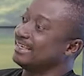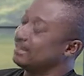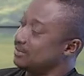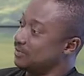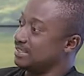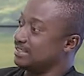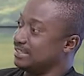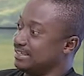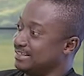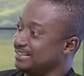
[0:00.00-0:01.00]
this
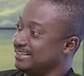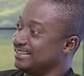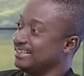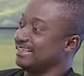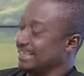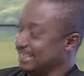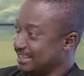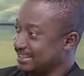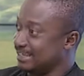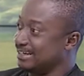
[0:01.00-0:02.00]
Wednesday.
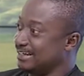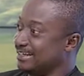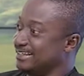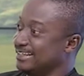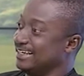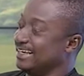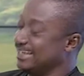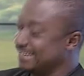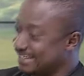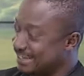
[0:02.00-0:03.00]
There's another day,
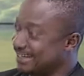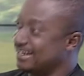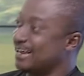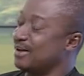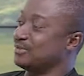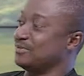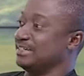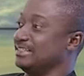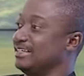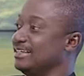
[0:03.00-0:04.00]
and there's another house for
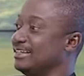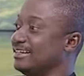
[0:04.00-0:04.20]
the taking.